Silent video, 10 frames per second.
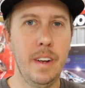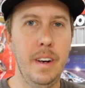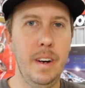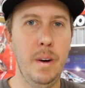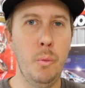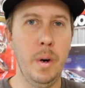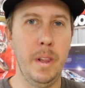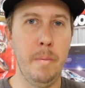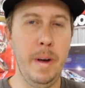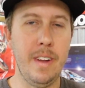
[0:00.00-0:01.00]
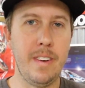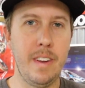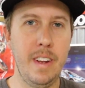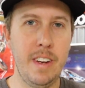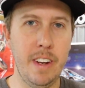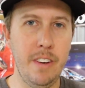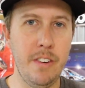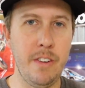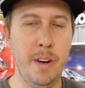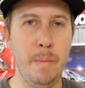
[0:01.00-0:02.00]
One of the best in the
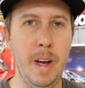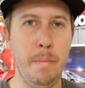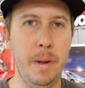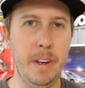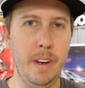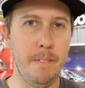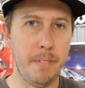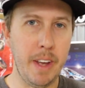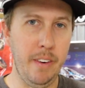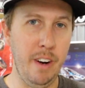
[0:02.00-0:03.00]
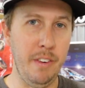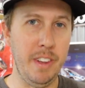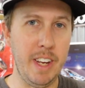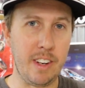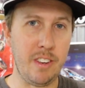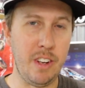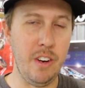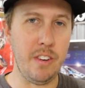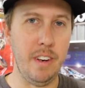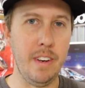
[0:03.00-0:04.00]
industry in my opinion. However, the
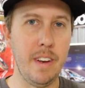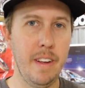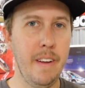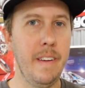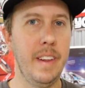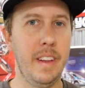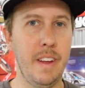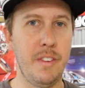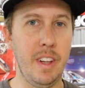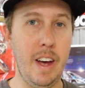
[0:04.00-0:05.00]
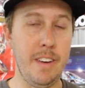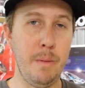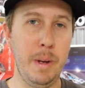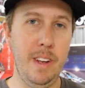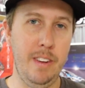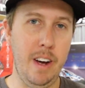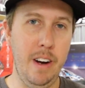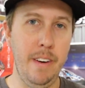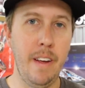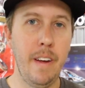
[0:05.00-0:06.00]
execution leaves a lot to be desired.